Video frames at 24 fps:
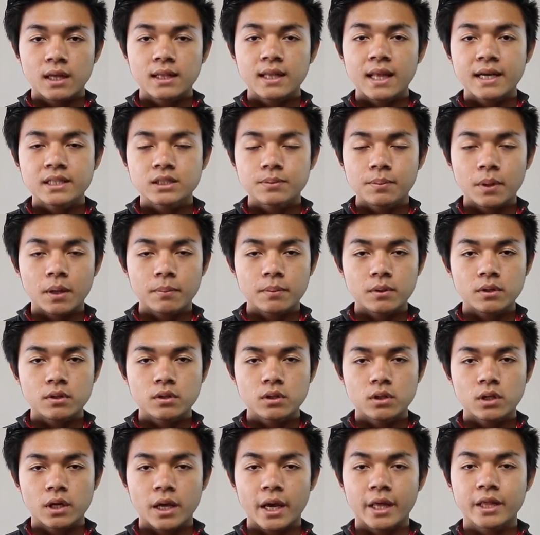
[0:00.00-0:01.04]
lined
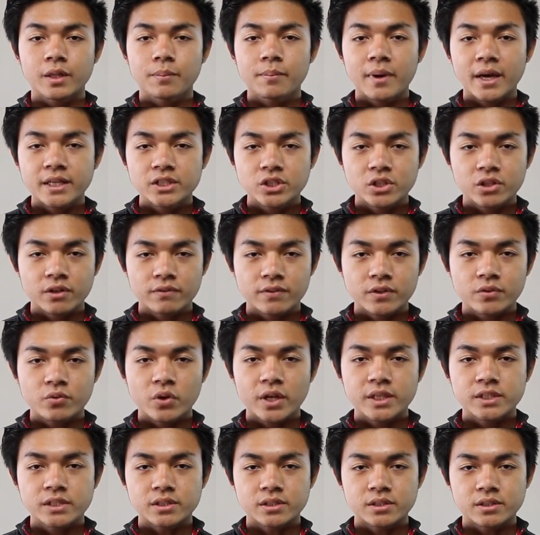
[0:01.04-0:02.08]
paper, and the magic of
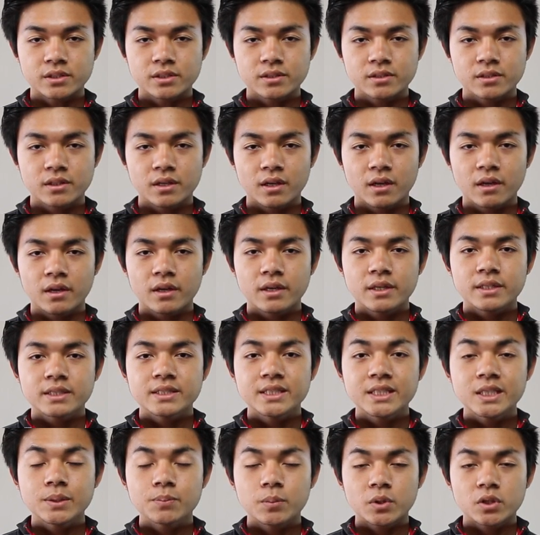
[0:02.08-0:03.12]
erasers
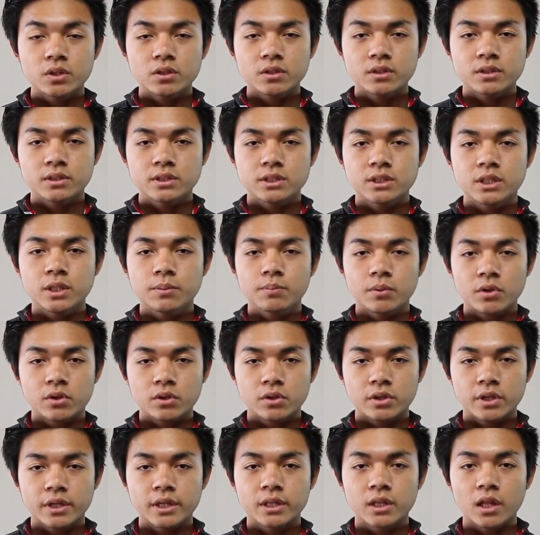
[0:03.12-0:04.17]
deeper,
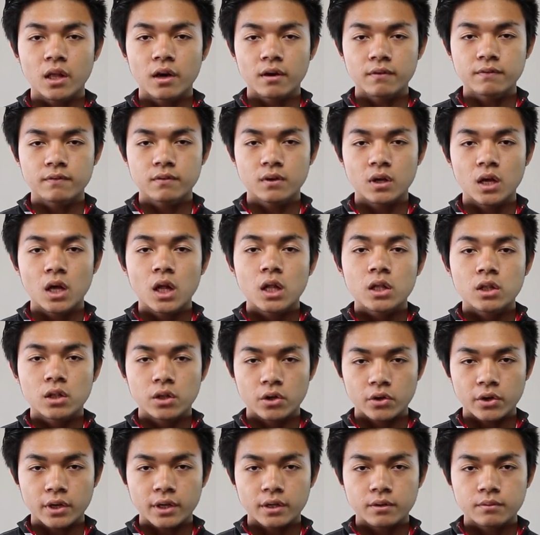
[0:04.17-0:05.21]
deeper in love,
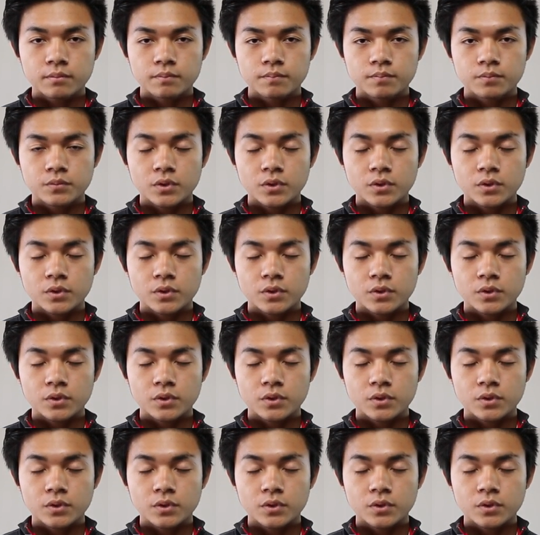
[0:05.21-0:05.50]
learning.